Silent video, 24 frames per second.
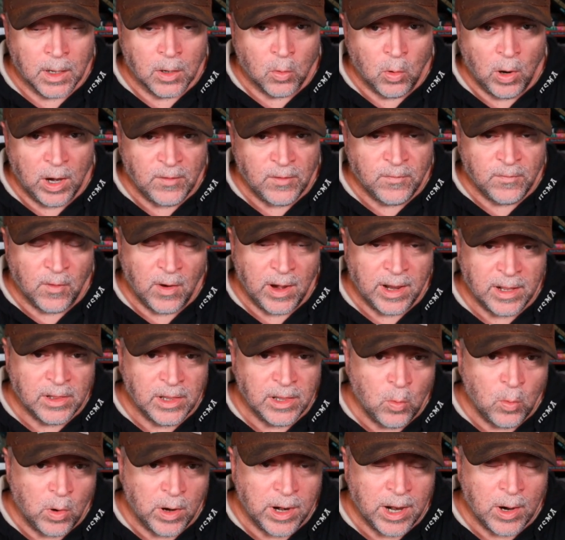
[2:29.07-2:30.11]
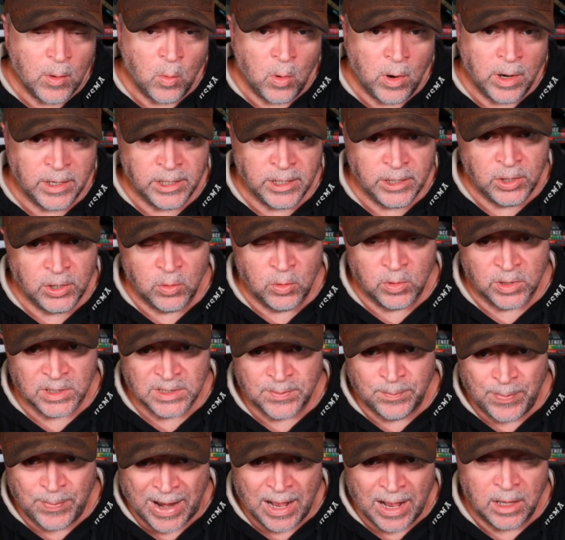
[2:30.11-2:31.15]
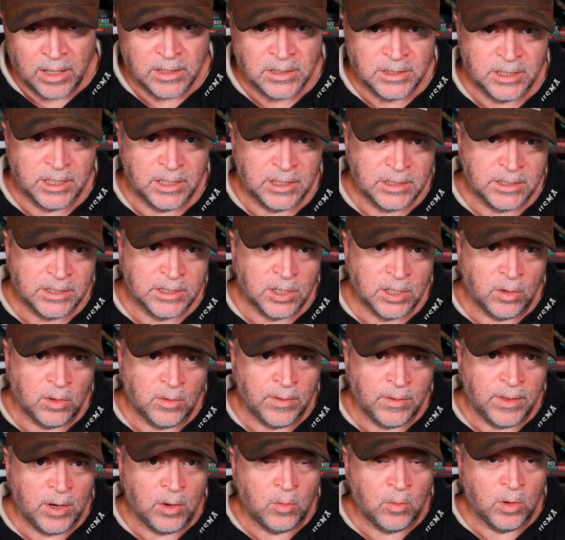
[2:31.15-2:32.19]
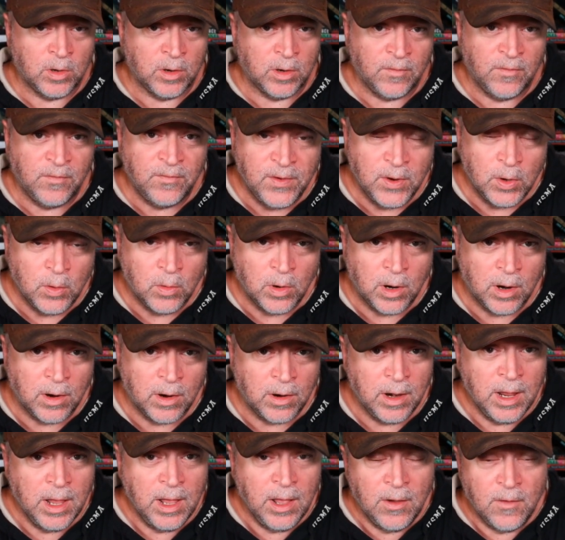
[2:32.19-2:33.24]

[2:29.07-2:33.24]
Quite frankly, what I wanted to do was balance it so there were fewer